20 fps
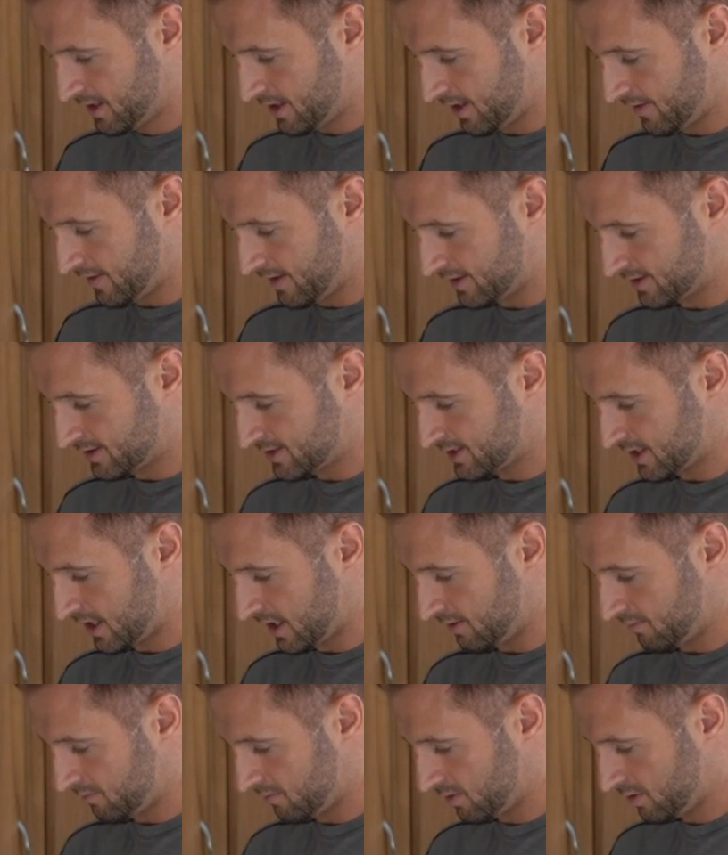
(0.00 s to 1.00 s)
And then
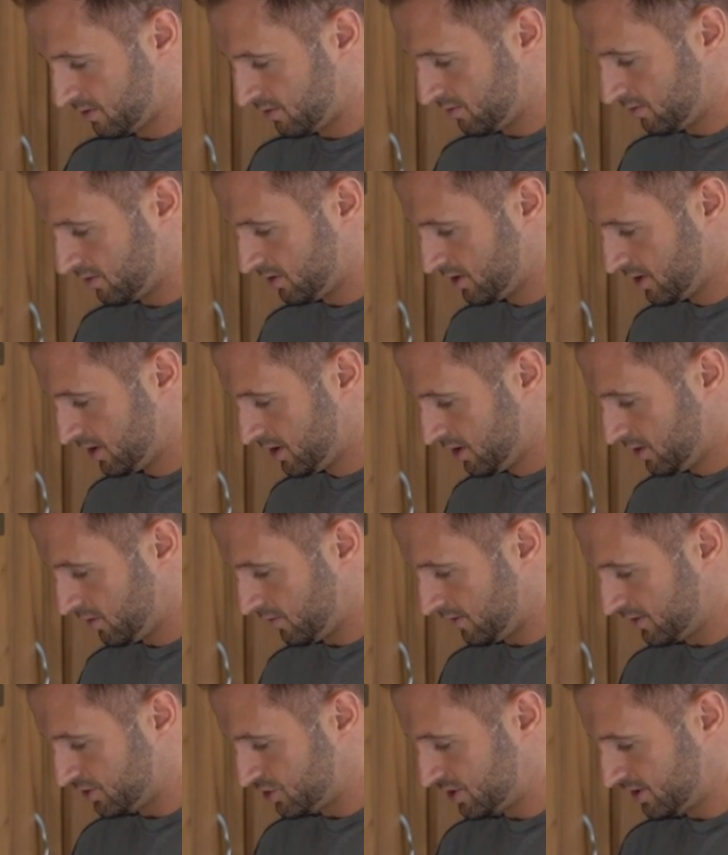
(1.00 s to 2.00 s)
same
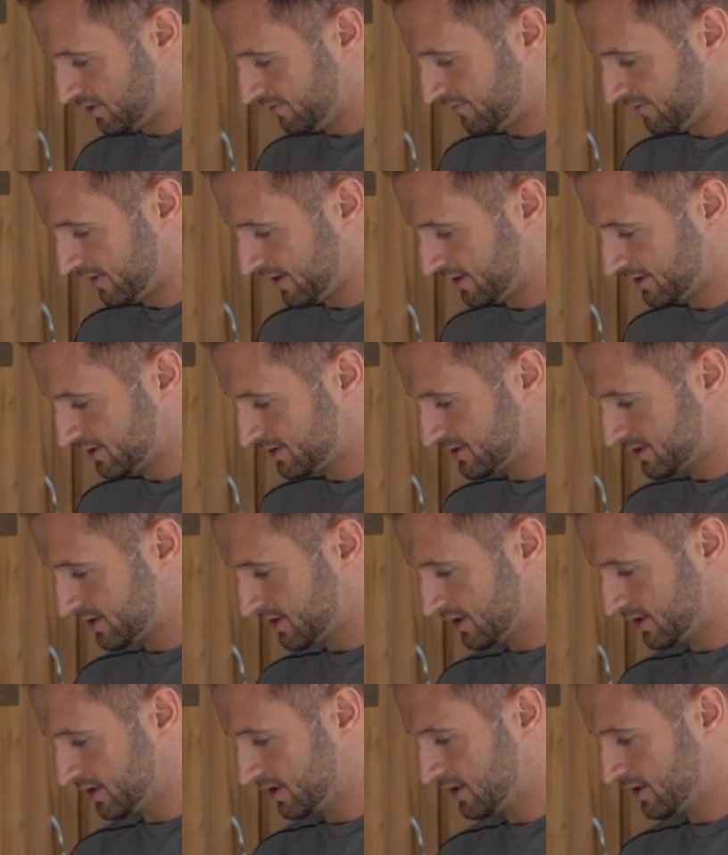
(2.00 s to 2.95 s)
with the chili flakes.